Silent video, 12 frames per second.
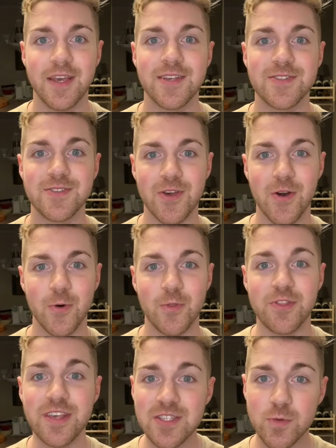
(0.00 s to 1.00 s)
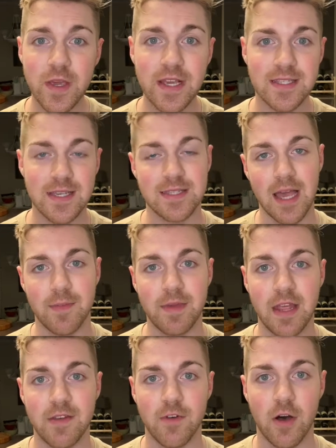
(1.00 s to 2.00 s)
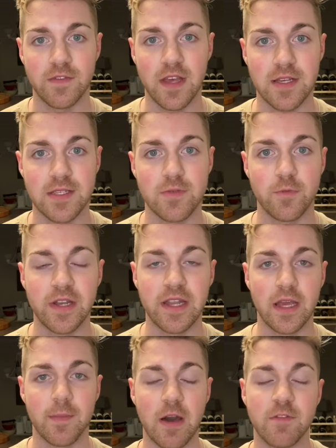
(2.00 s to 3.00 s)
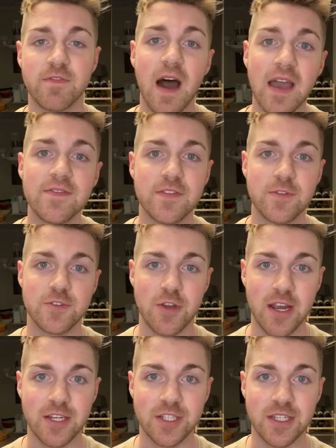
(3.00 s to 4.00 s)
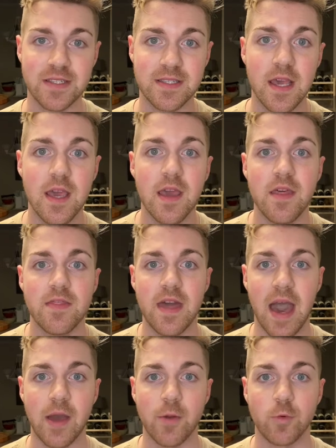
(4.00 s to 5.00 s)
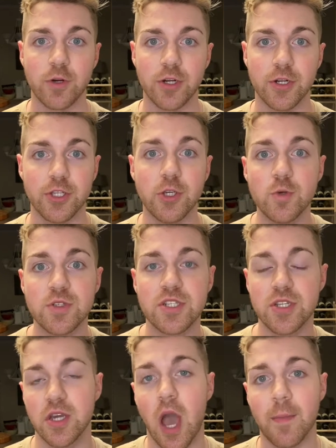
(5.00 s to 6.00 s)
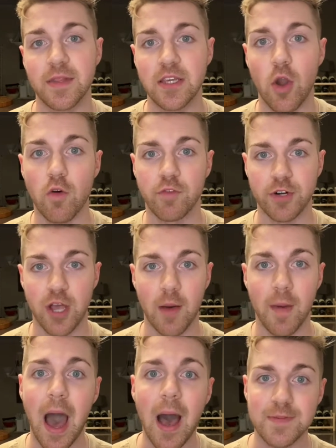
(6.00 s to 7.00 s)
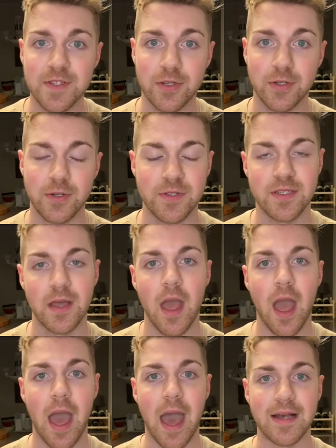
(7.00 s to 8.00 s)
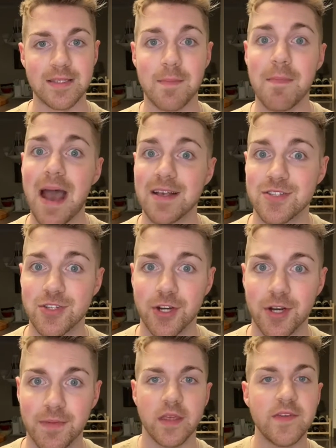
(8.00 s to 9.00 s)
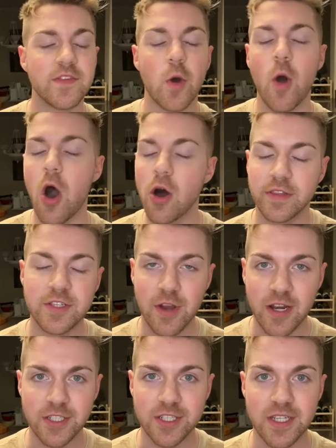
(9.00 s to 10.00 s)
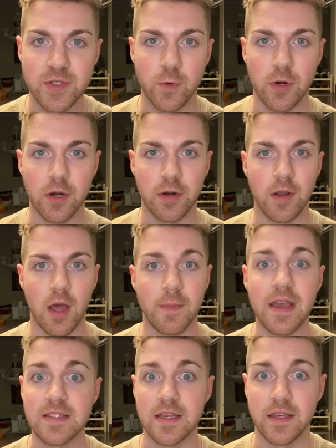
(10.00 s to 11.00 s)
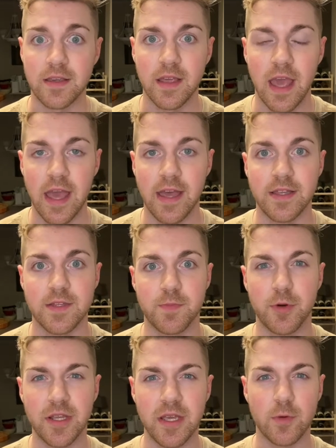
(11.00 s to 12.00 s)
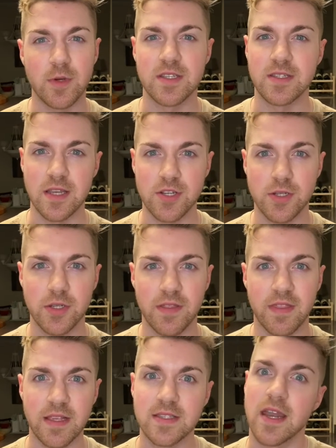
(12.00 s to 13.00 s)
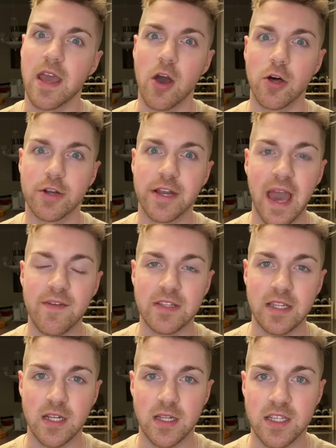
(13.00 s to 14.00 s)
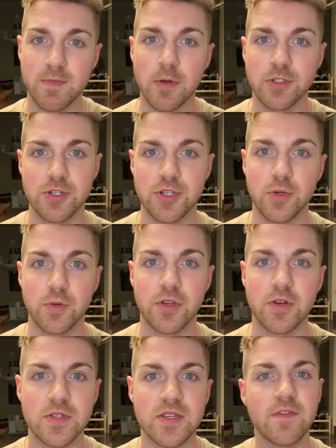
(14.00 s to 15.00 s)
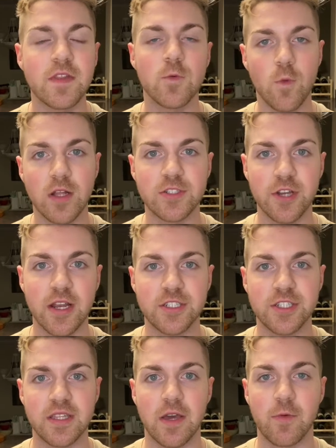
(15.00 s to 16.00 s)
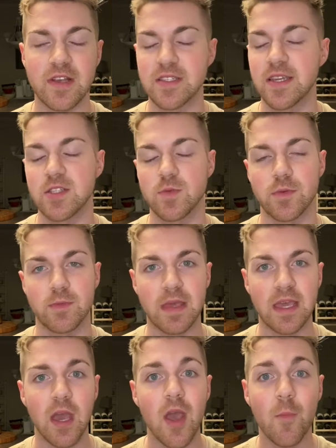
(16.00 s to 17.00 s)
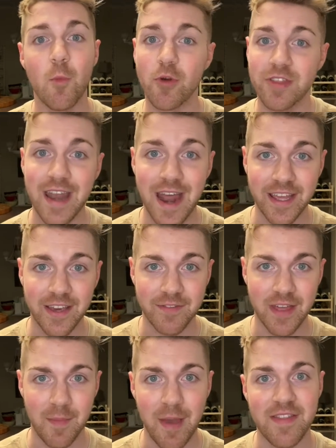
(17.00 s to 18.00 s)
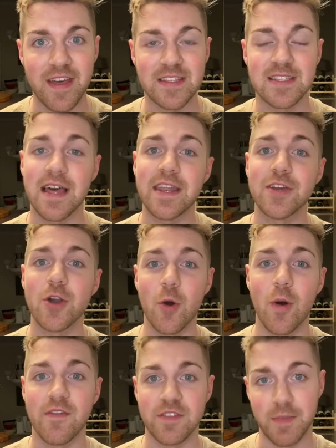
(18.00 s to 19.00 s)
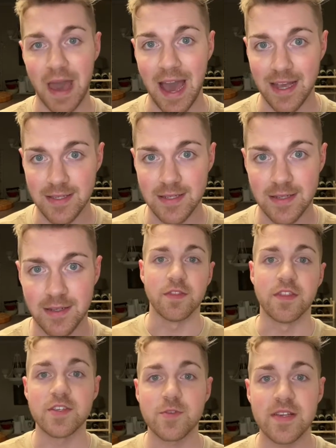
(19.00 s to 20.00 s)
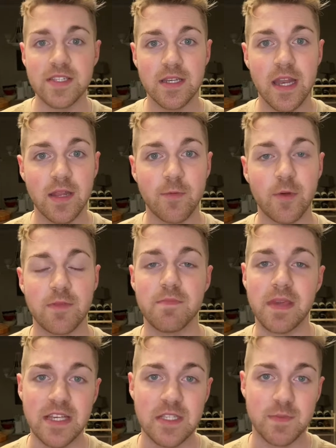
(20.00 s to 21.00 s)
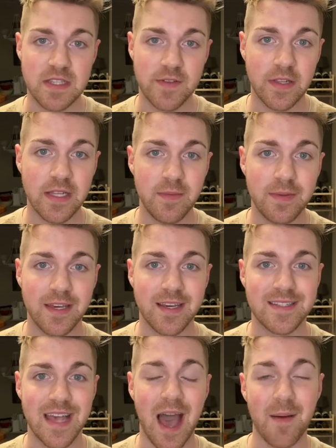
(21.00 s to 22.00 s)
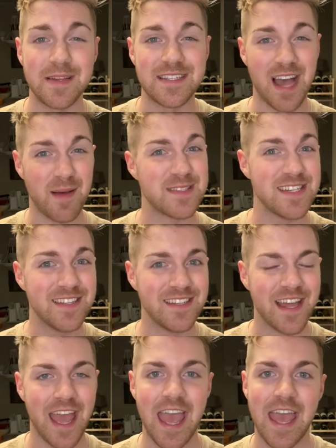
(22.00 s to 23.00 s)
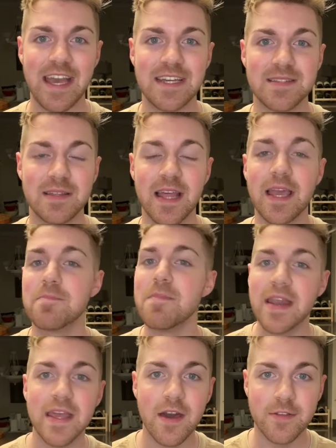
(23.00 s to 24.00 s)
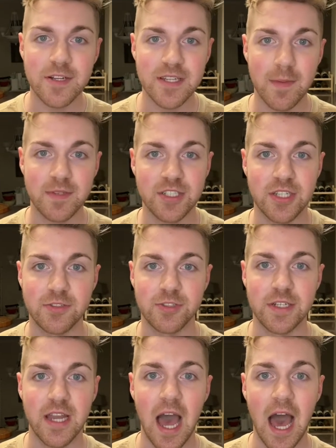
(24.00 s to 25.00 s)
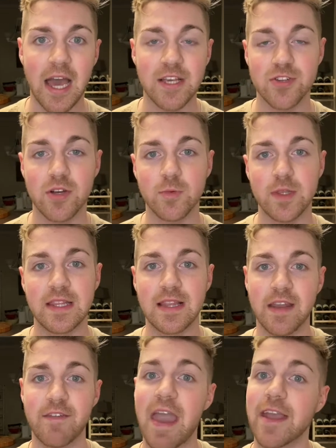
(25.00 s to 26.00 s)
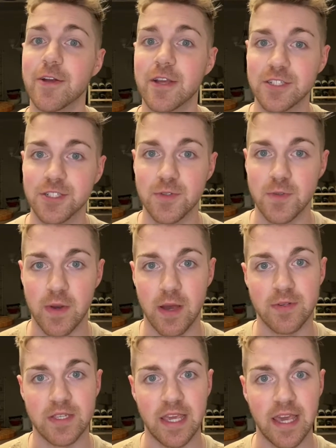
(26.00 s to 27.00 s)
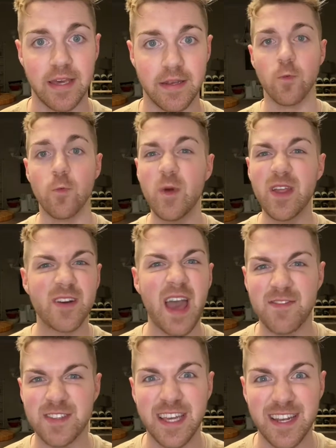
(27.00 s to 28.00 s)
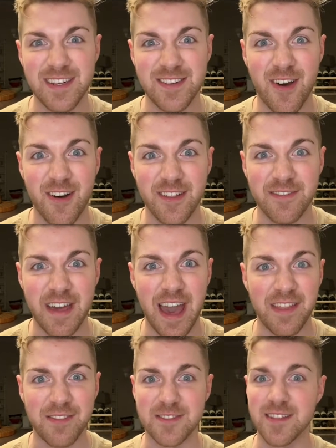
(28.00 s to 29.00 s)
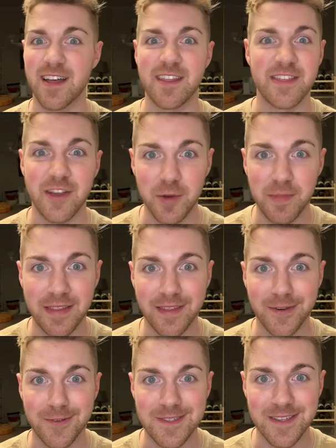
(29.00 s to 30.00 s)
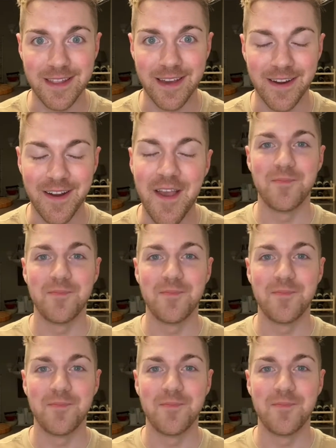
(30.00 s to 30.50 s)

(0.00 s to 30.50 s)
So this week's assignment involved us reading about 5 different strategies that were used to commonly overcome obstacles as a master. Even though all the strategies were amazing and pretty quintessential and things that I already have a little exposure to, there's definitely one strategy that resonates with me more than any of them, and that's letting go of the past. This resonated with me specifically because I'm adopted, and like many other adopted children, I struggled with a lot of anger issues when I was a kid. We don't have to get into all of that. There's a lot of therapy that goes in there.